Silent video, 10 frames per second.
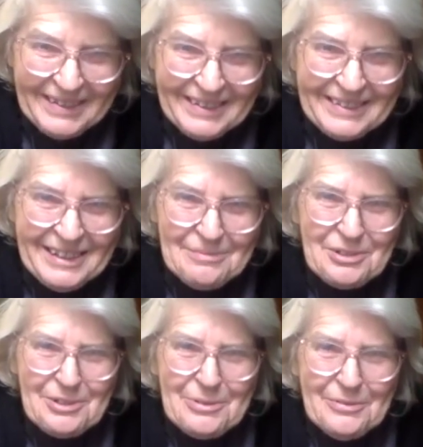And I'm
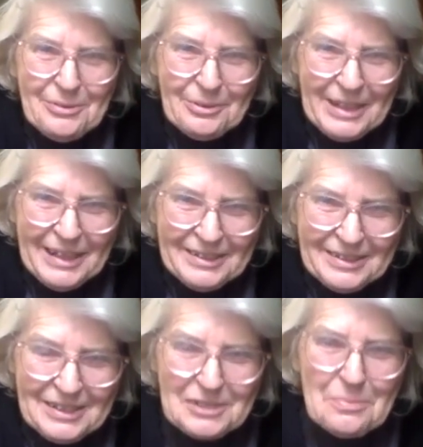sure we've all had
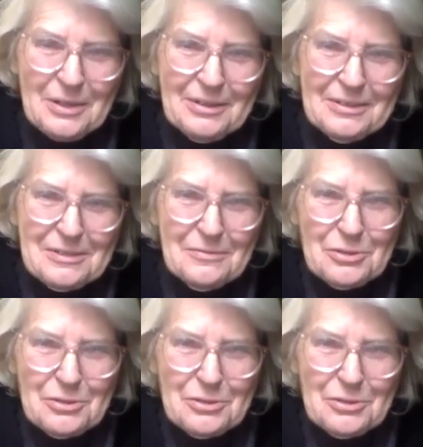the experience of